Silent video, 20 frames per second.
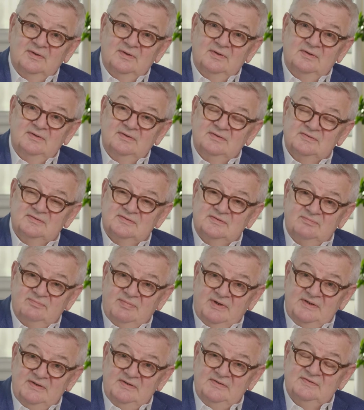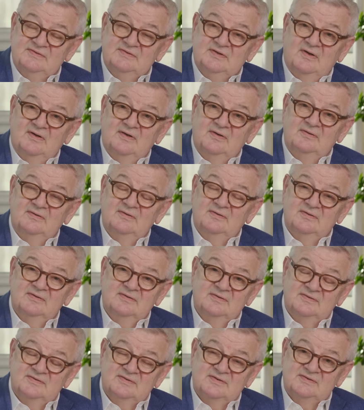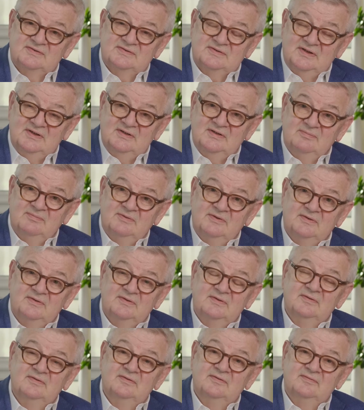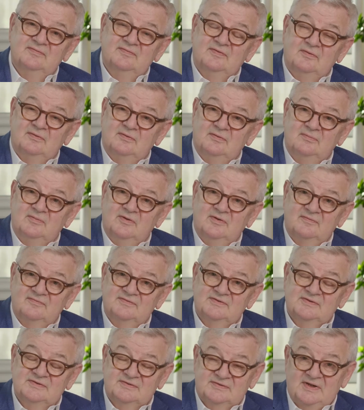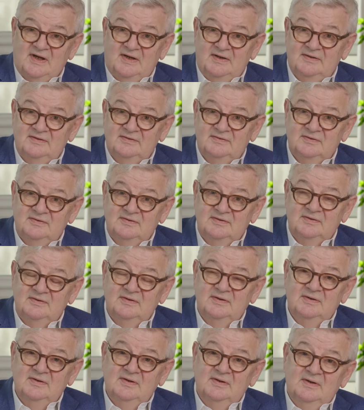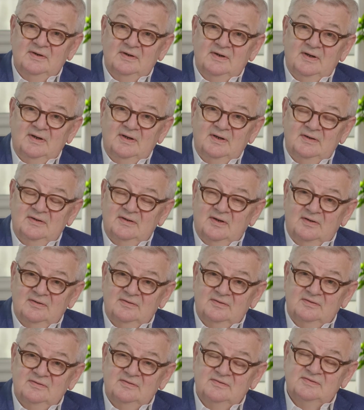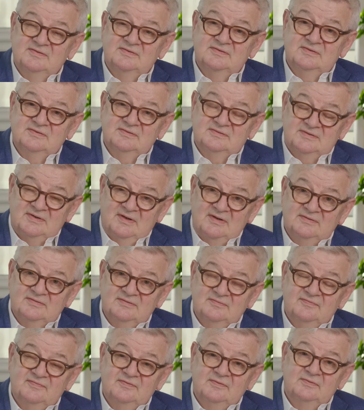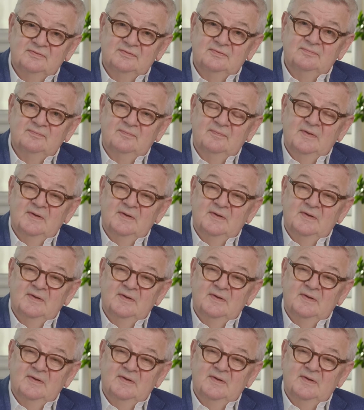is based on a sustainable form of society and not on a destructive form.